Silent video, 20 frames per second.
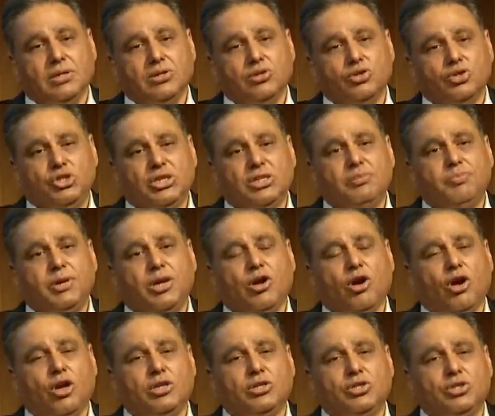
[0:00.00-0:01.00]
So just
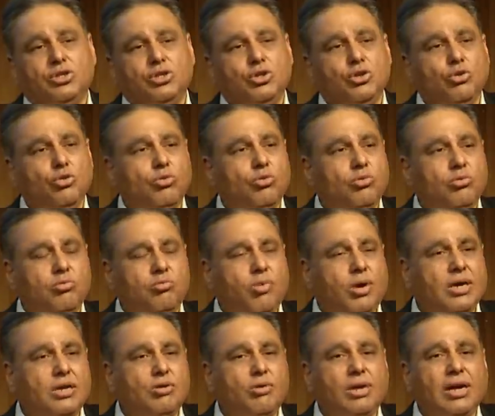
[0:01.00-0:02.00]
because you
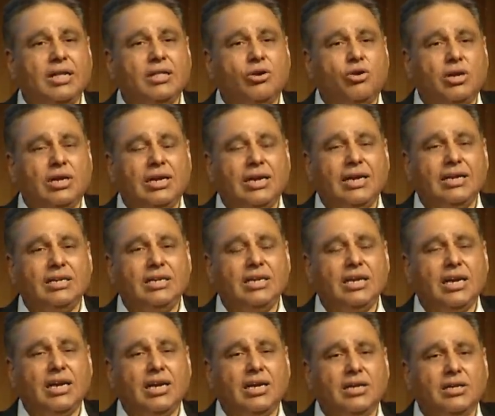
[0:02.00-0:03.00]
work together on an
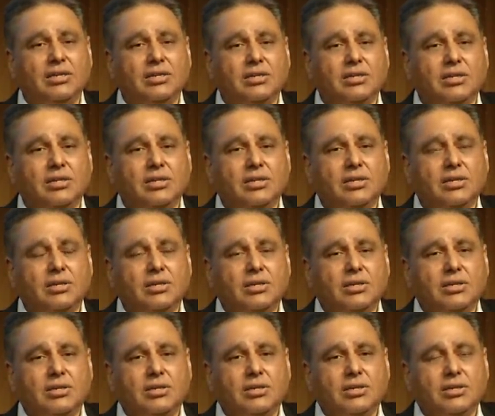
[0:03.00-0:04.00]
idea
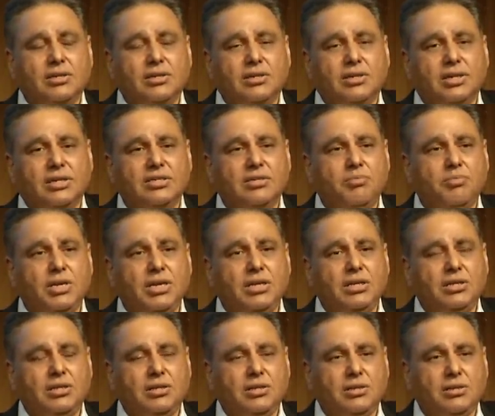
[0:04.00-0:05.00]
doesn't
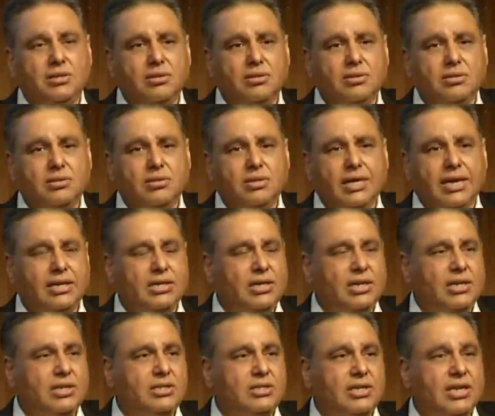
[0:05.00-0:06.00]
mean that
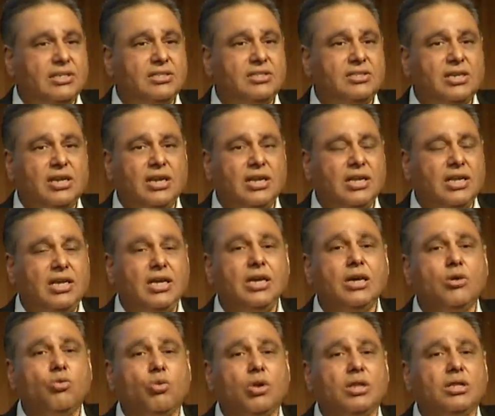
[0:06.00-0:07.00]
it's necessarily
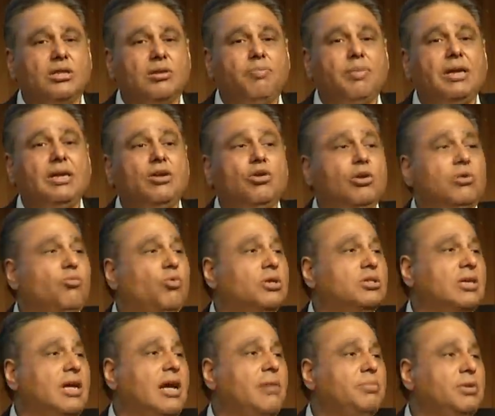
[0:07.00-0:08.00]
equal depending on
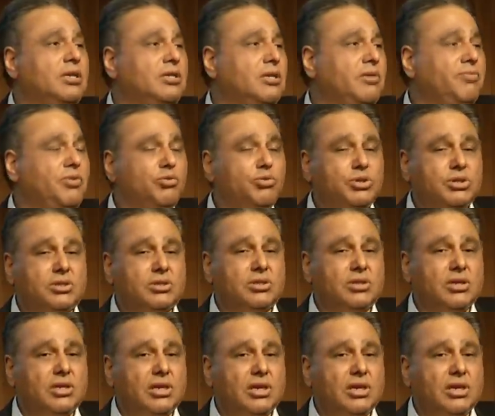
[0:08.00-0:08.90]
what's happening in the future.